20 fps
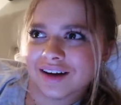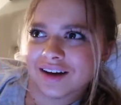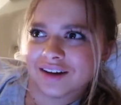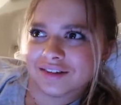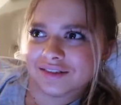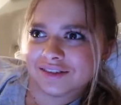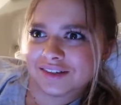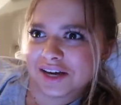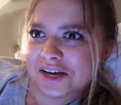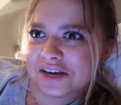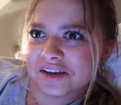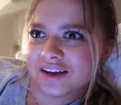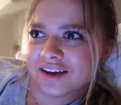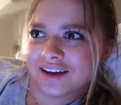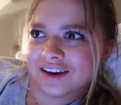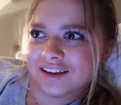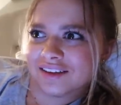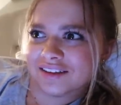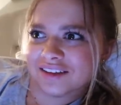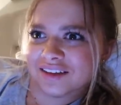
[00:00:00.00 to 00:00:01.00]
I'll take
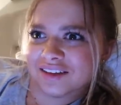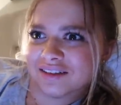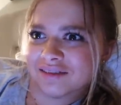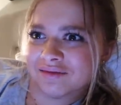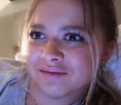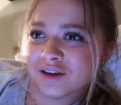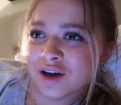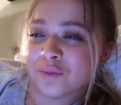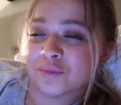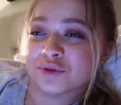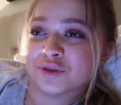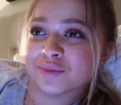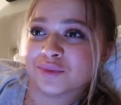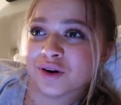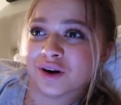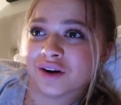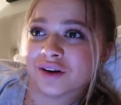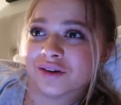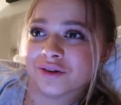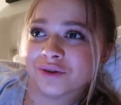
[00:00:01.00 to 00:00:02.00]
anything up to
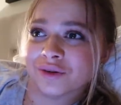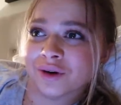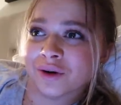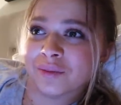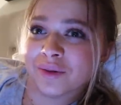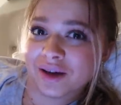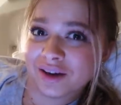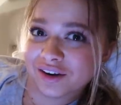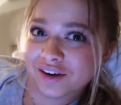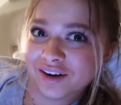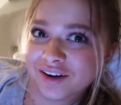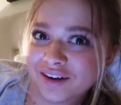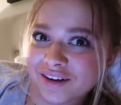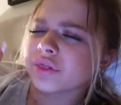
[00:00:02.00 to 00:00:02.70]
par or better.